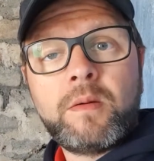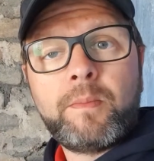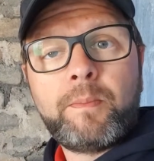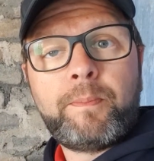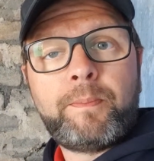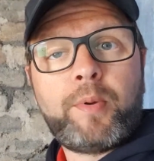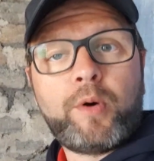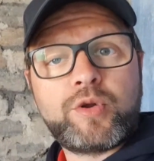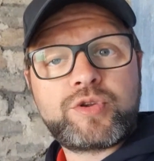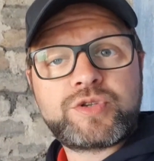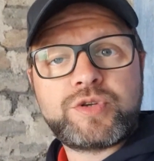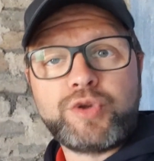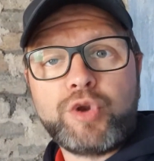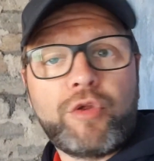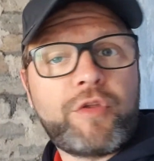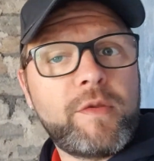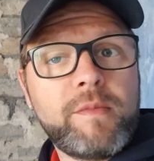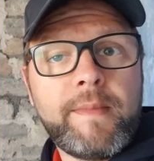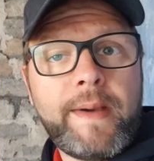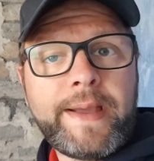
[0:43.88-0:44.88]
But
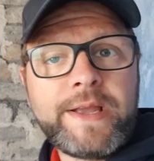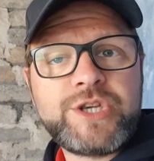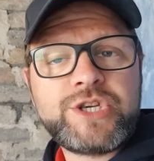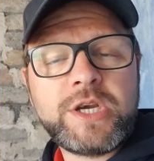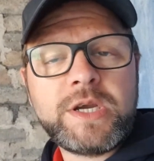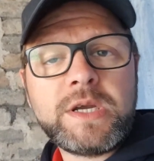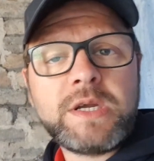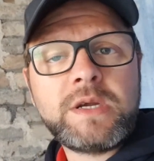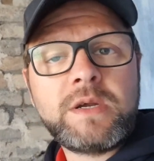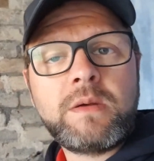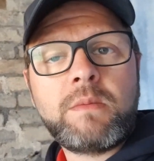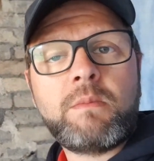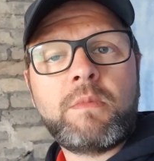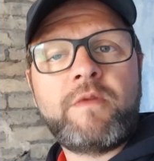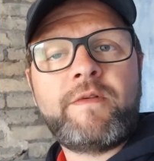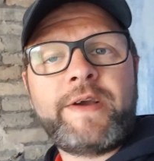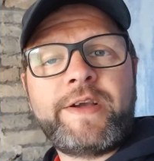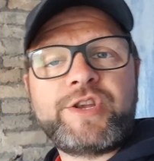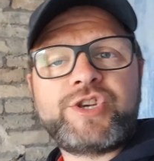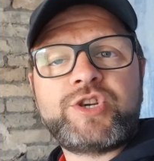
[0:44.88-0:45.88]
nothing major. We've
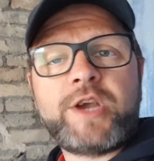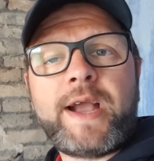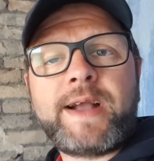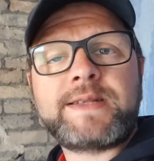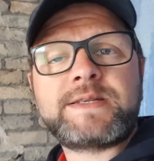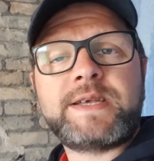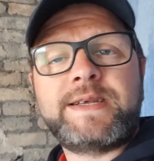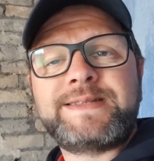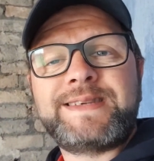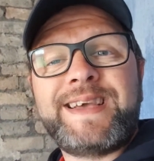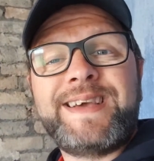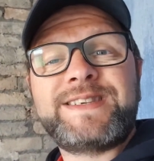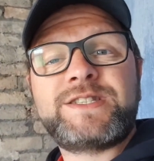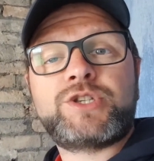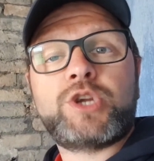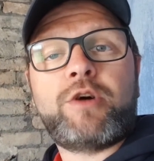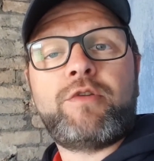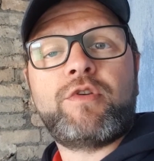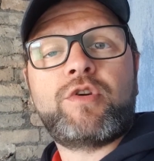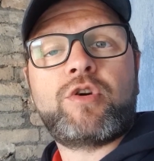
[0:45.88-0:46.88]
had it checked, it's
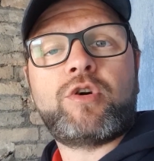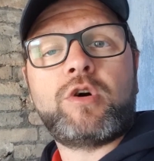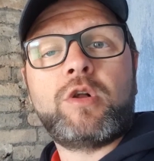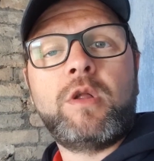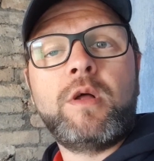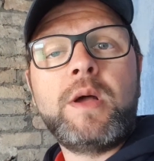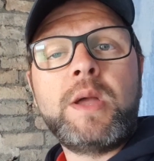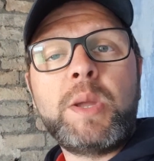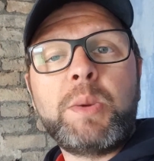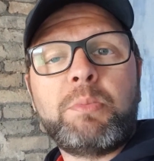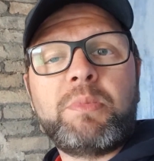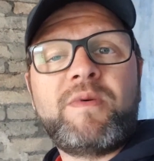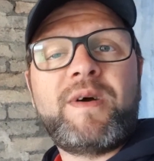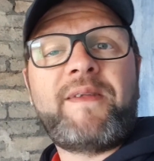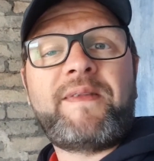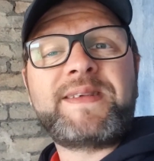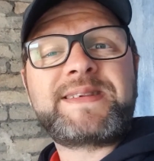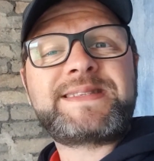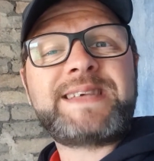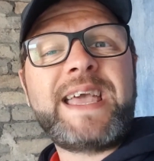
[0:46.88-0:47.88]
historical. We've had
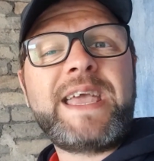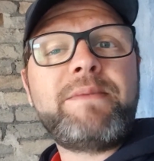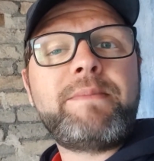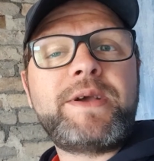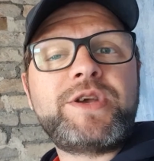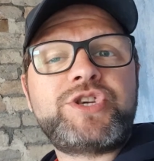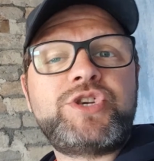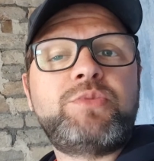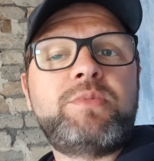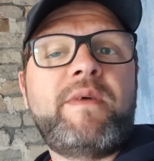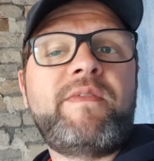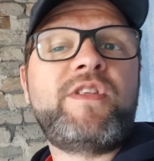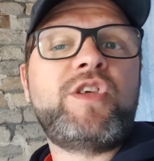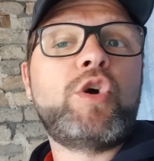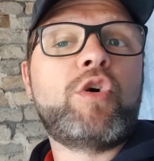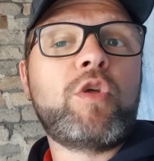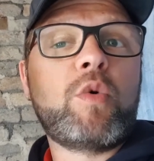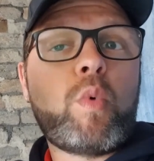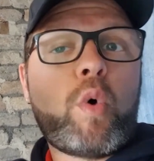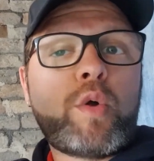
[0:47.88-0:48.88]
the same issue with the
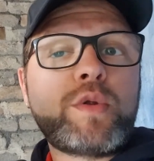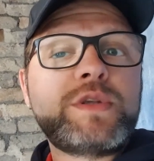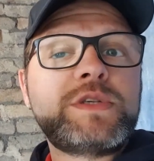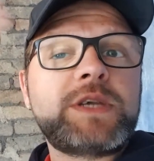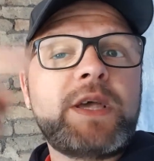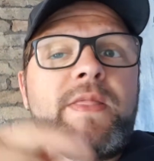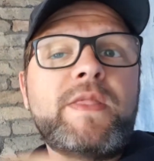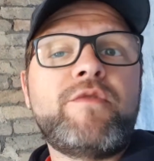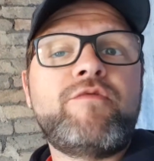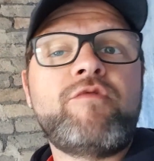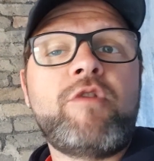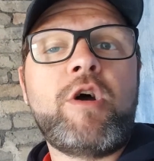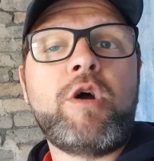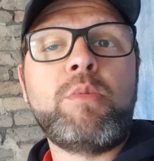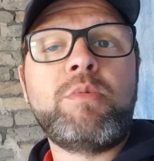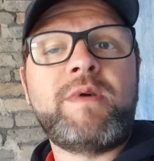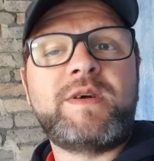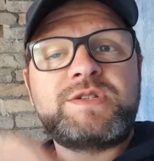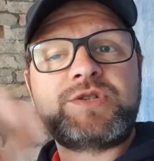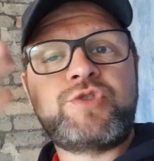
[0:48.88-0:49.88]
other ones in the road.
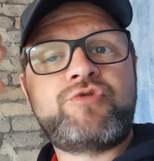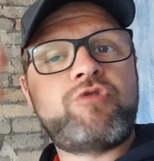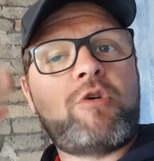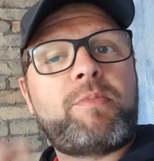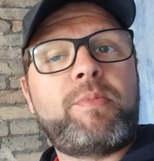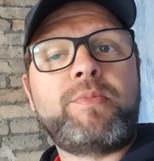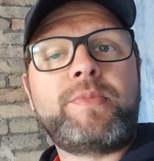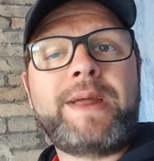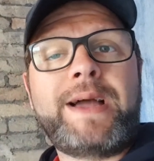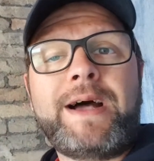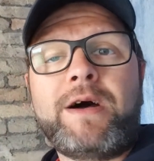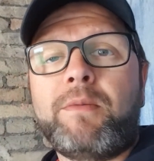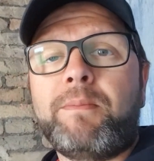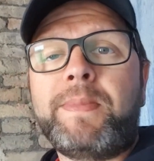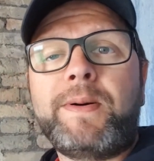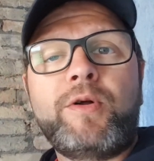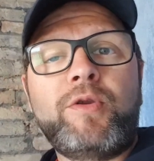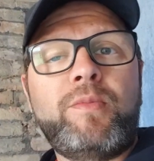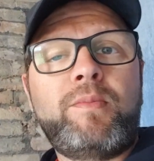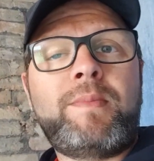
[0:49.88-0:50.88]
We've had to drop them down,
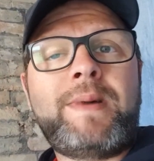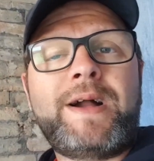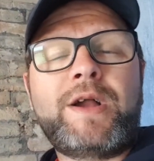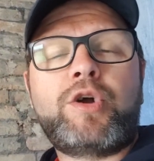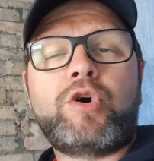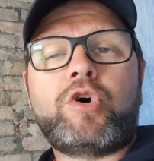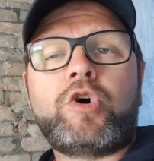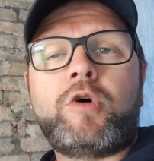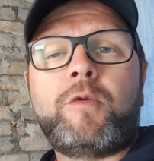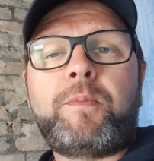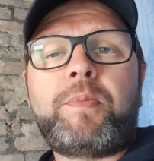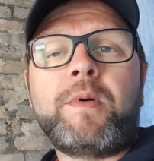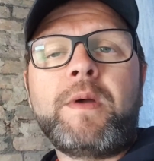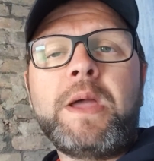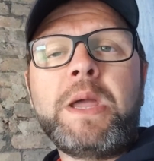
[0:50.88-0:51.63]
build them back up.